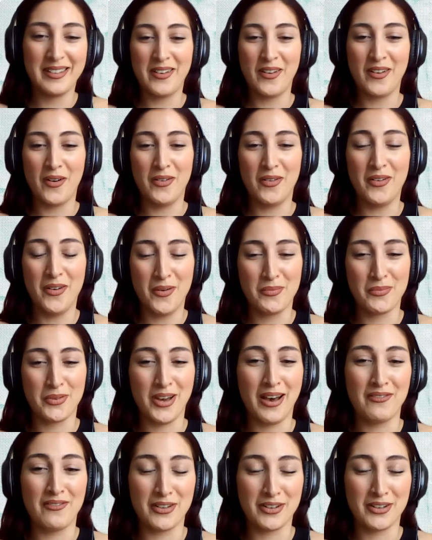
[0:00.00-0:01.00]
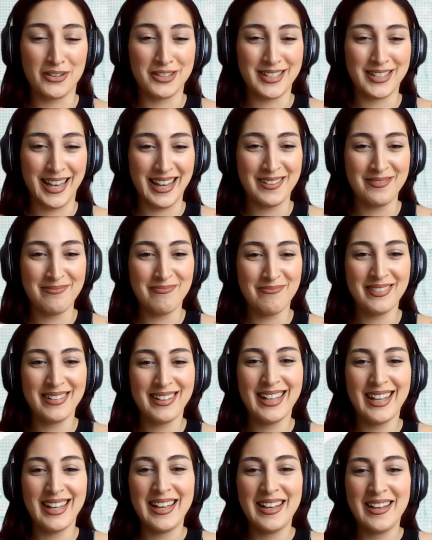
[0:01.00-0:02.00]
Hope you have a good time.
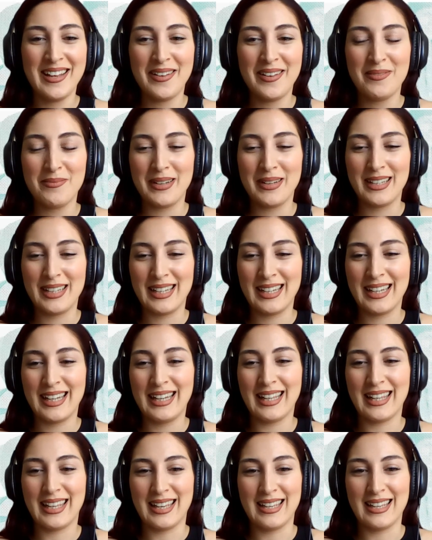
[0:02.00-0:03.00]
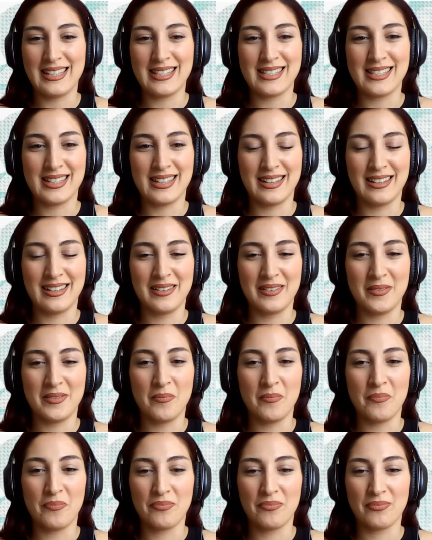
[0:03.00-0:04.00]
But in any case,
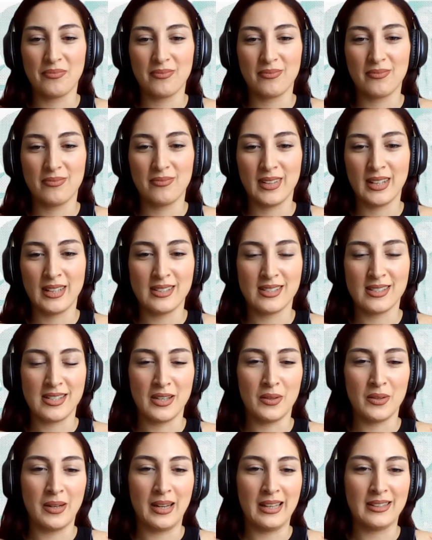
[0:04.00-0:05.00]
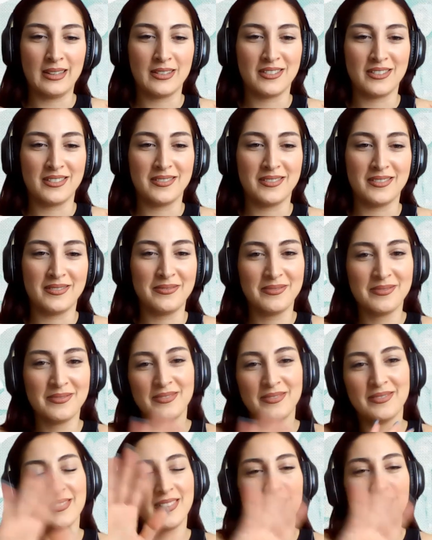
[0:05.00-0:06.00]
I'll see you later.
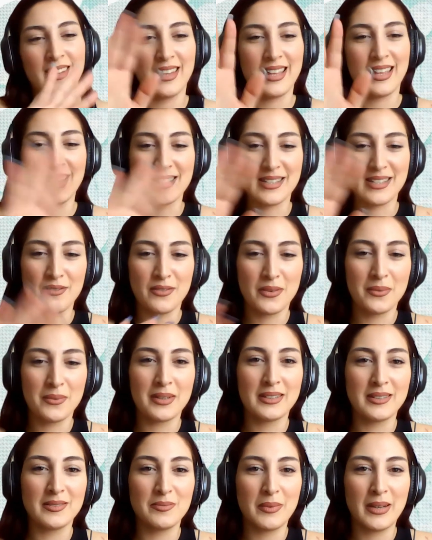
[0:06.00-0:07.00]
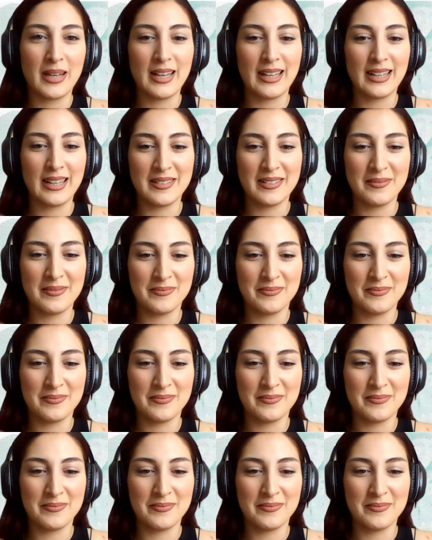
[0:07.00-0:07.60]
Thanks, everyone. Bye.